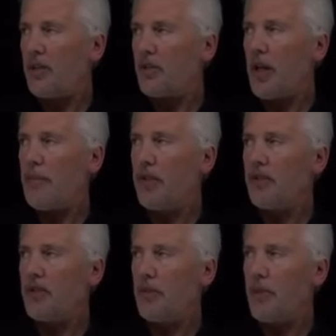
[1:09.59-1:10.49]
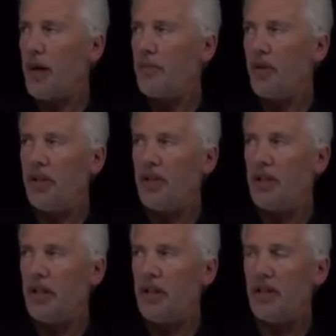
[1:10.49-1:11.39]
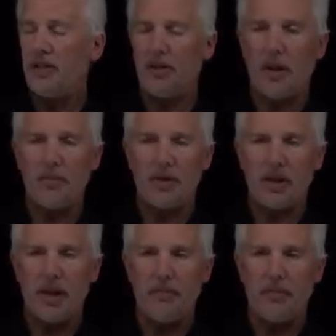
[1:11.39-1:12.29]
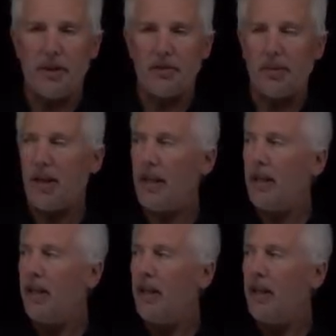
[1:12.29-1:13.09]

so that means the population in this upper state, p sub i,